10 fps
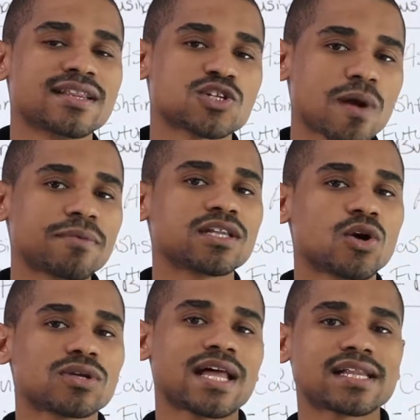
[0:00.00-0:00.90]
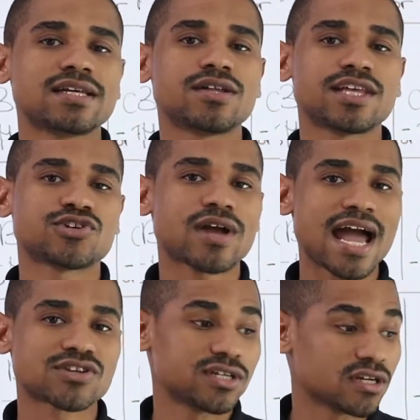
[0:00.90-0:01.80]
there's probably a lower likelihood that you're
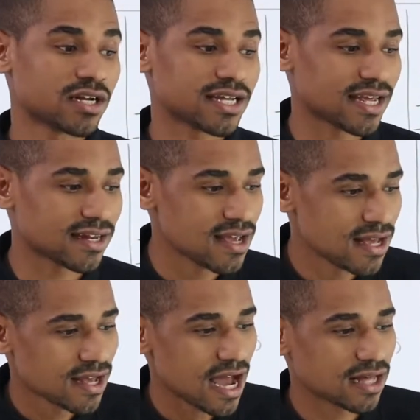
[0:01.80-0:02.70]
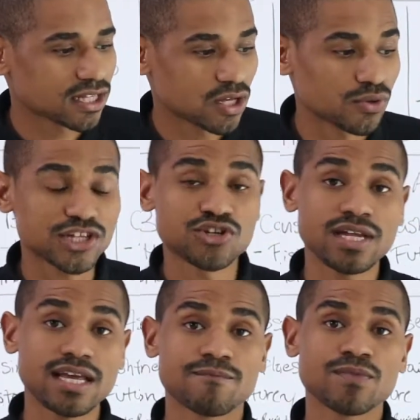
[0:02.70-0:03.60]
actually going to get the loan that you
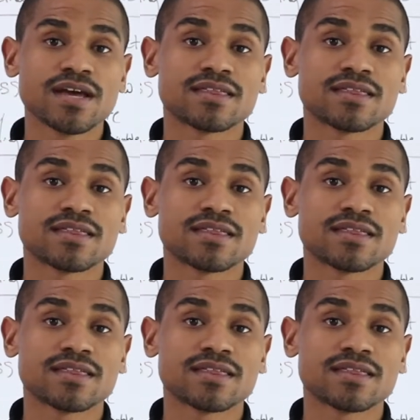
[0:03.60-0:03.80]
need.